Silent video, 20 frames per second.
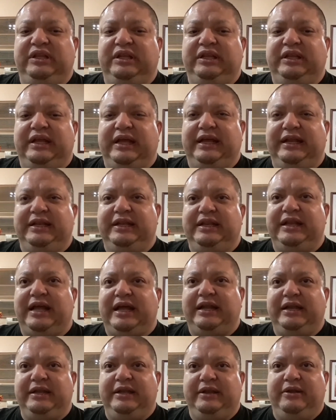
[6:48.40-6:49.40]
that
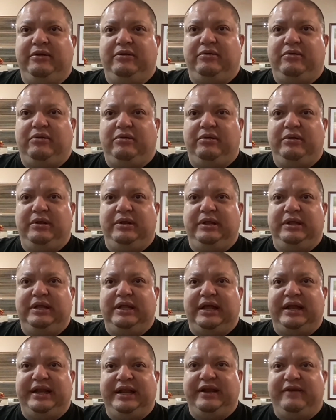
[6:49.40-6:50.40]
not
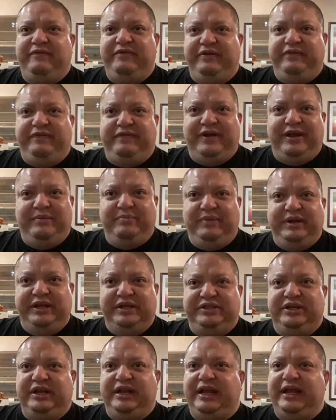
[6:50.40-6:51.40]
not every family
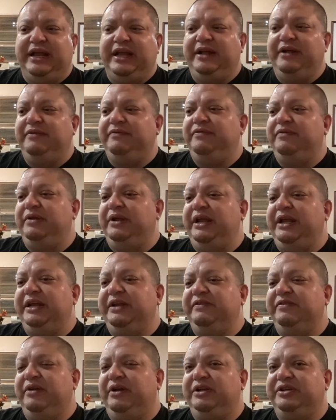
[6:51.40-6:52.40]
is going to have
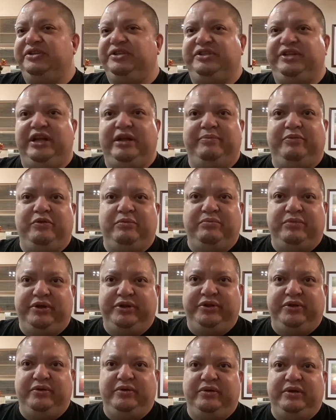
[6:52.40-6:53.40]
a, a stable
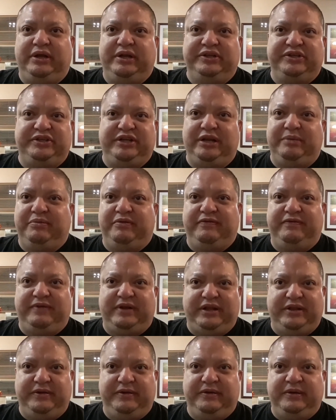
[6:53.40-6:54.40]
mother and a stable
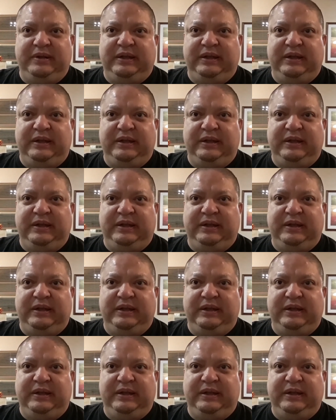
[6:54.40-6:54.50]
father.